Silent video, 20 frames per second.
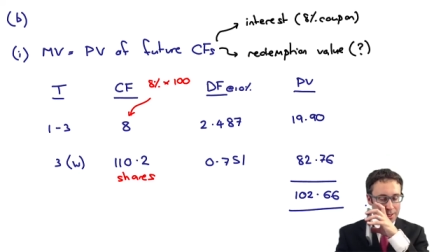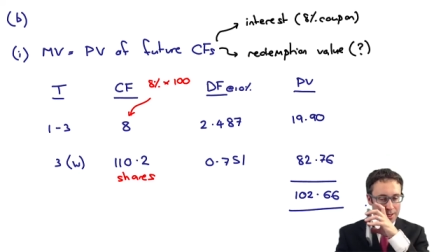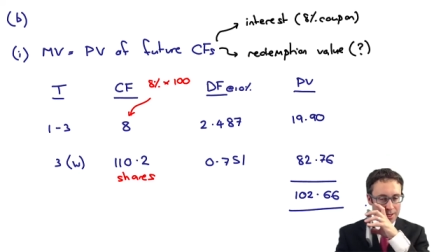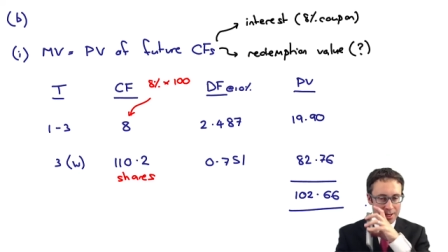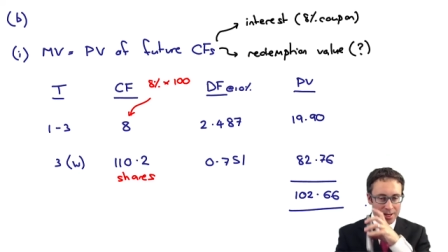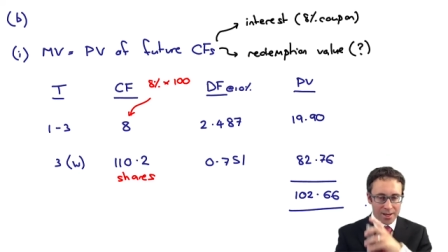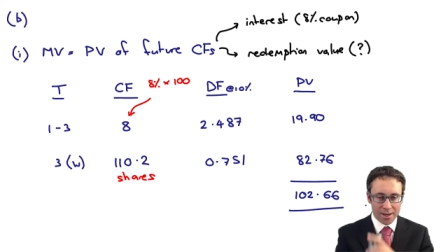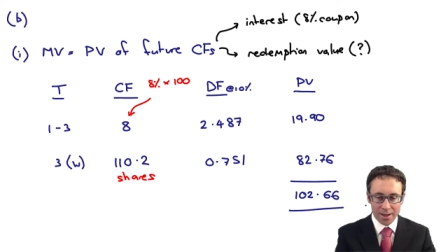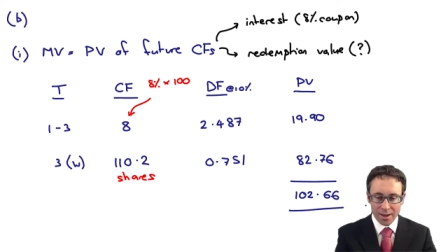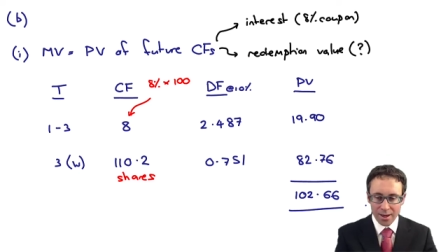
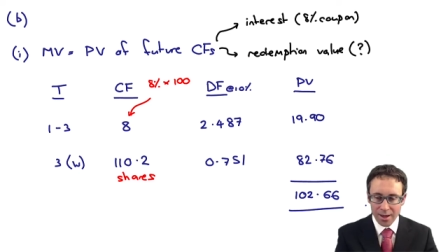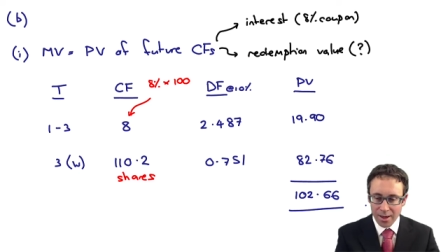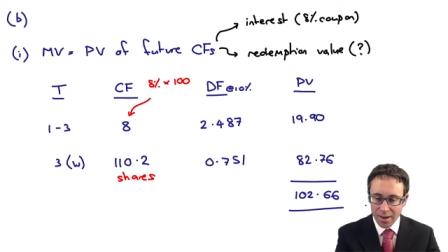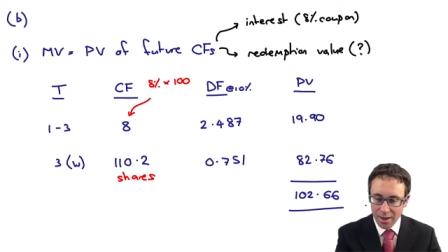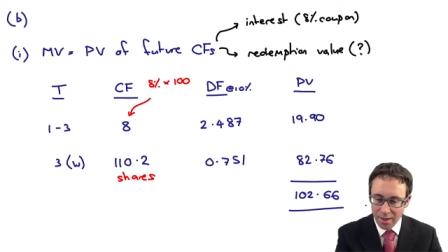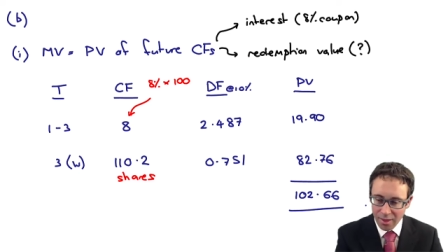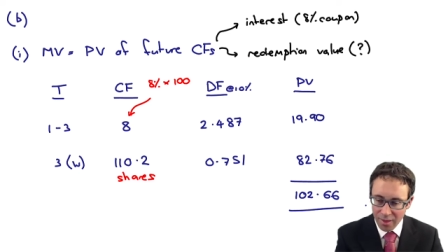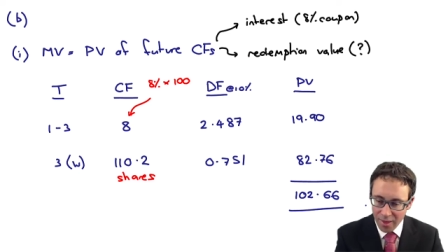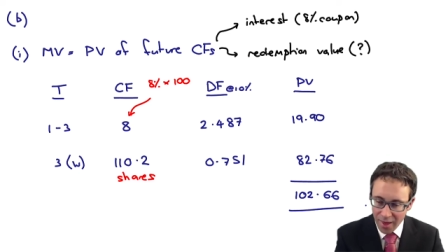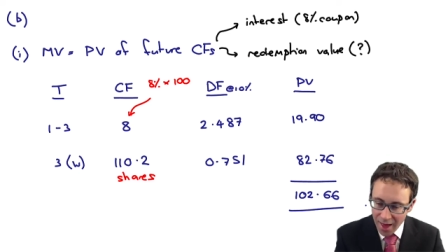Okay,
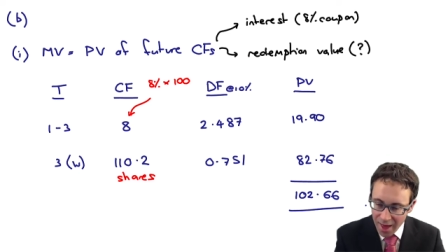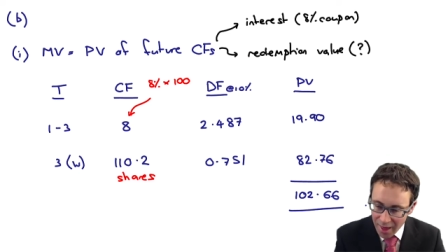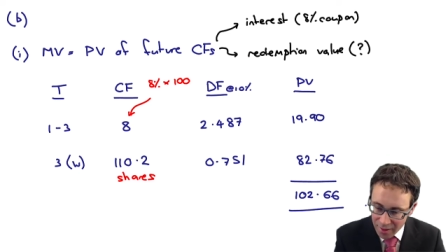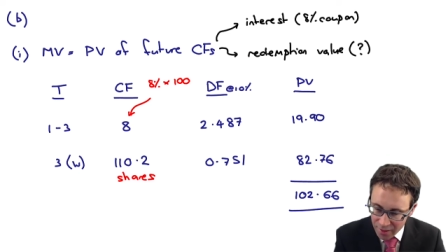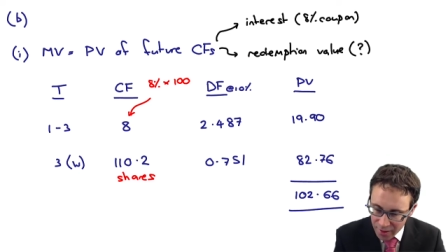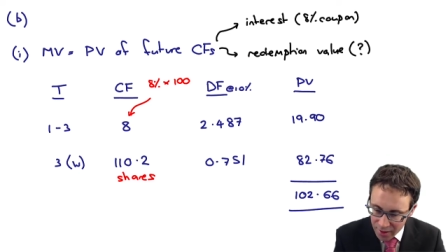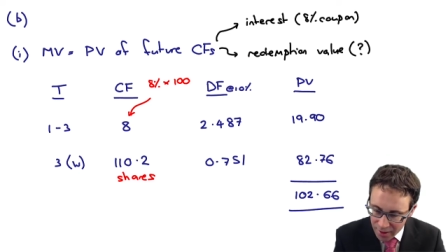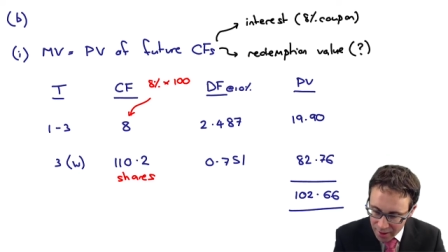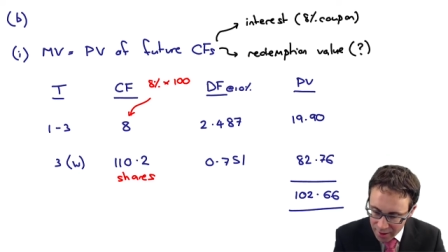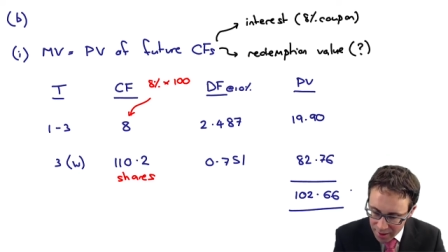that
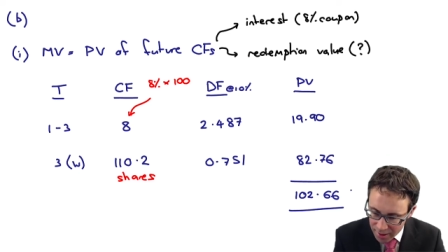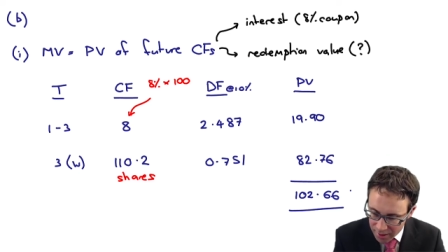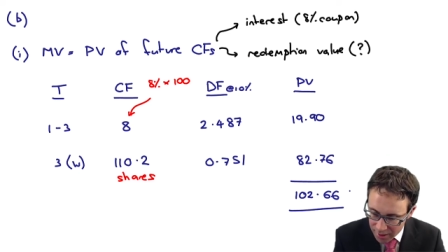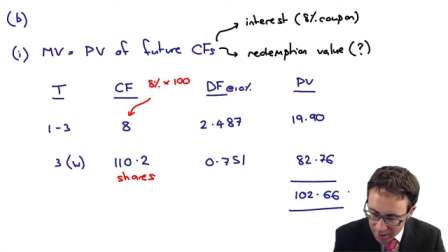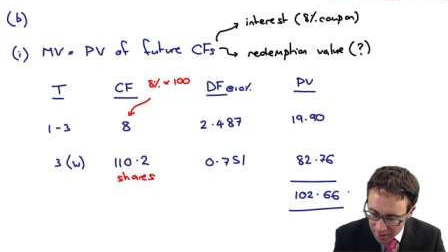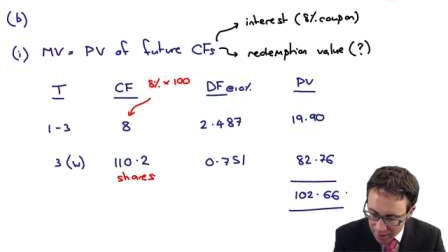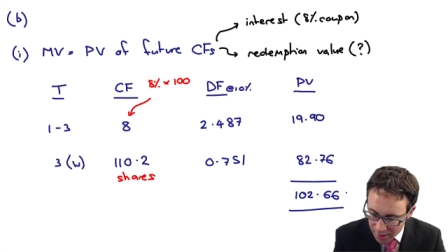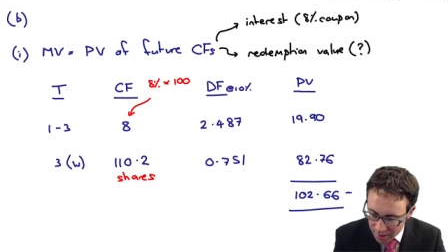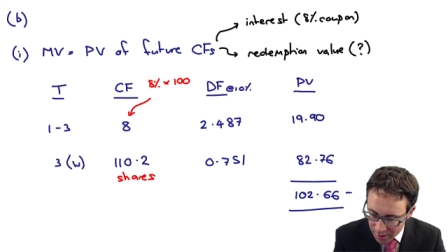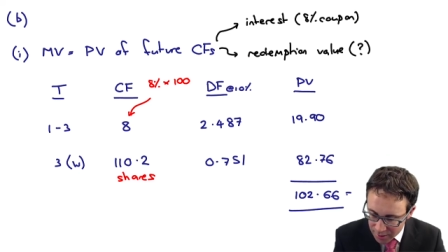there
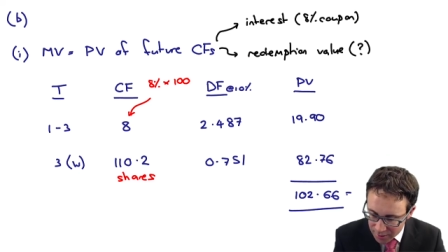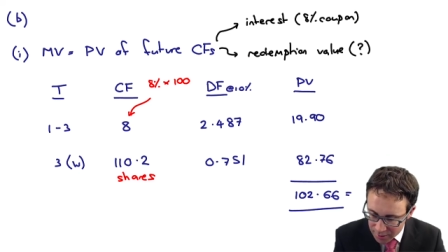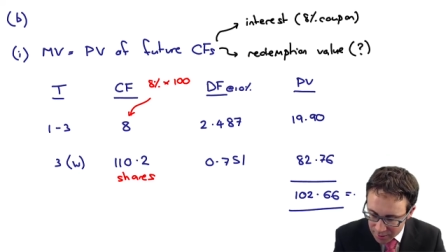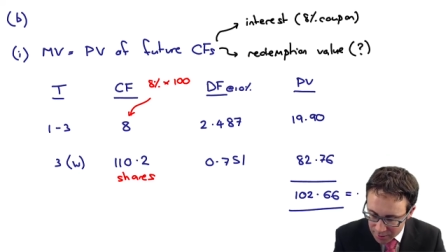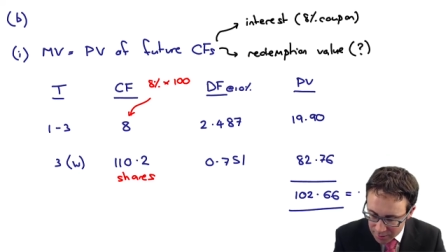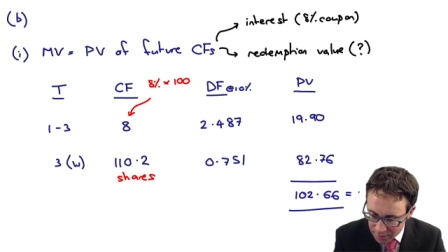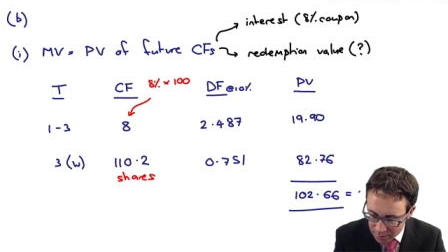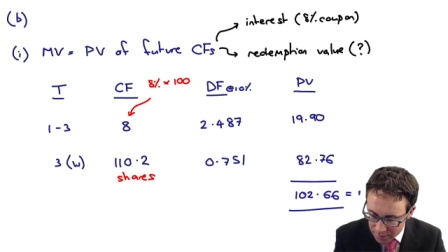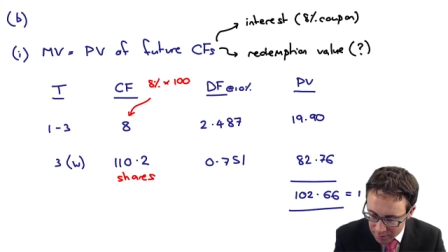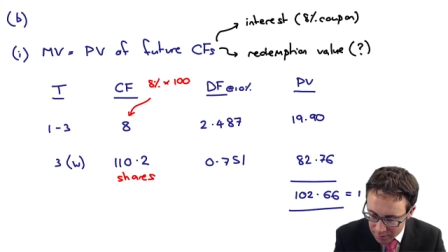
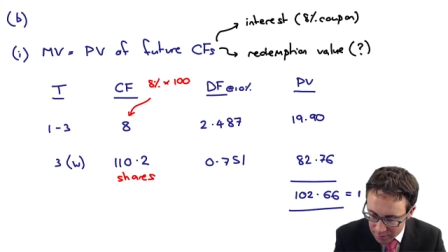is